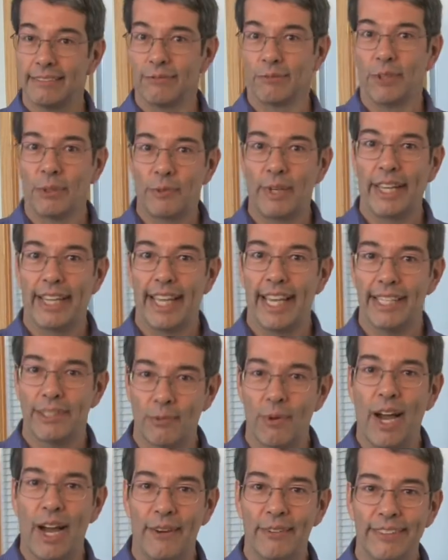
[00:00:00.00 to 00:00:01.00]
we realize,
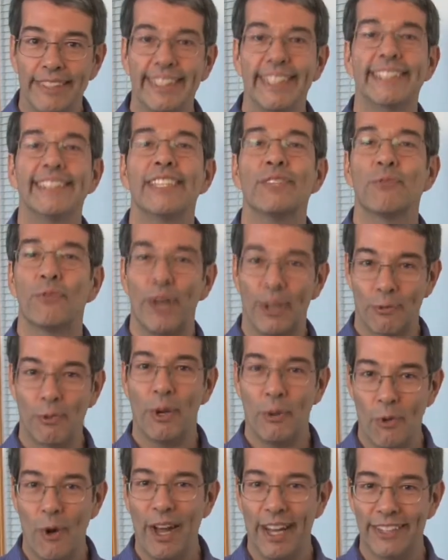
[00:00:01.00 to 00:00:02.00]
wow, this is what
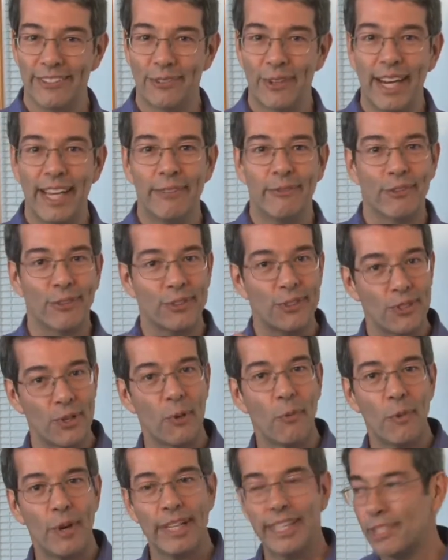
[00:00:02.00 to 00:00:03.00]
we want, right? For
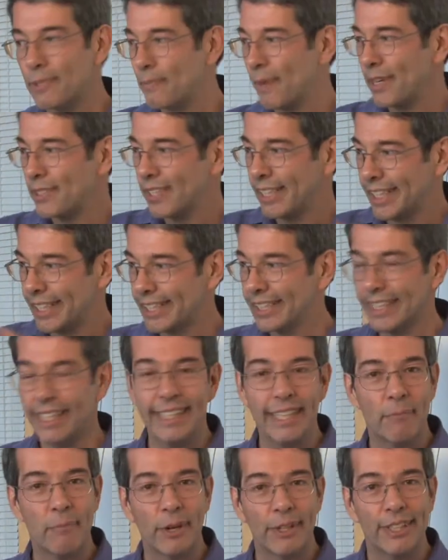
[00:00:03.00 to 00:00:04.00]
someone, especially
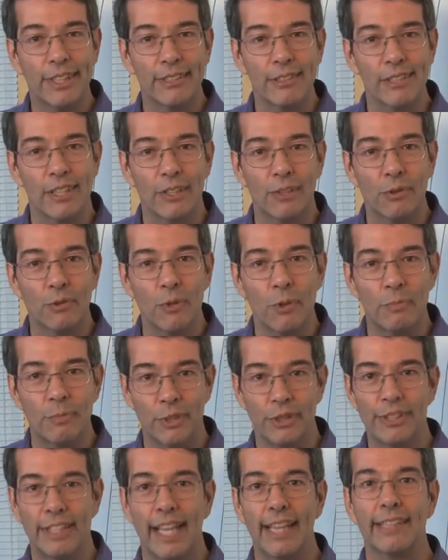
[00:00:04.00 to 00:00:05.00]
in a particular group,
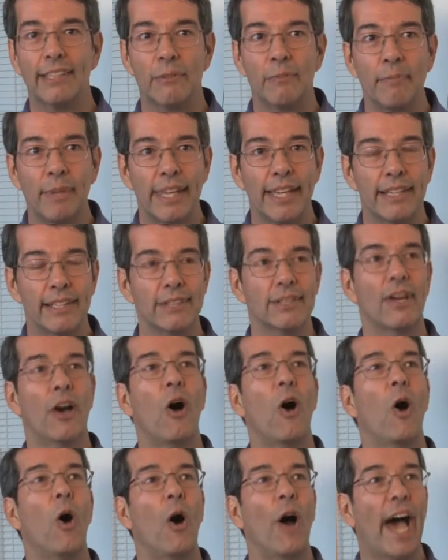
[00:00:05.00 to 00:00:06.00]
to tell their peers,
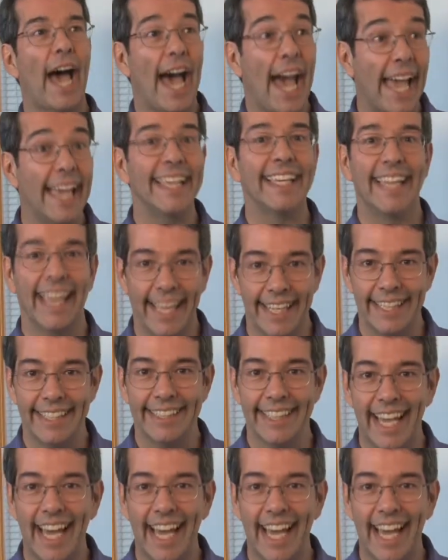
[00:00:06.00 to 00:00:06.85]
I get it.